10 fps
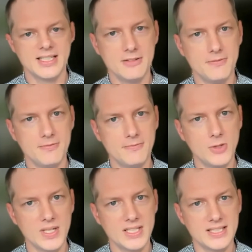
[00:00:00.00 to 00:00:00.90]
going to
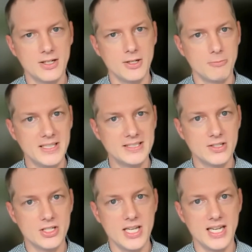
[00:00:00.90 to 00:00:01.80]
focus on
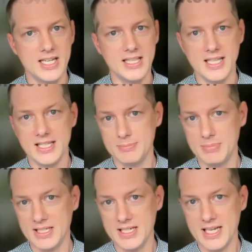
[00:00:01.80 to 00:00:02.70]
research data that has
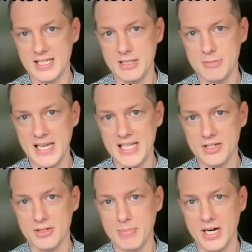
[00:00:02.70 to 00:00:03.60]
been conducted by
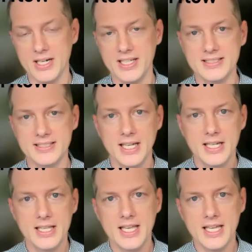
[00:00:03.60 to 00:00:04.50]
third parties
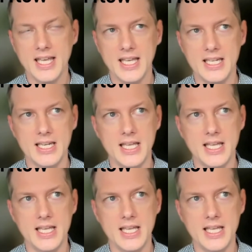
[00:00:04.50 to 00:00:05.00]
that can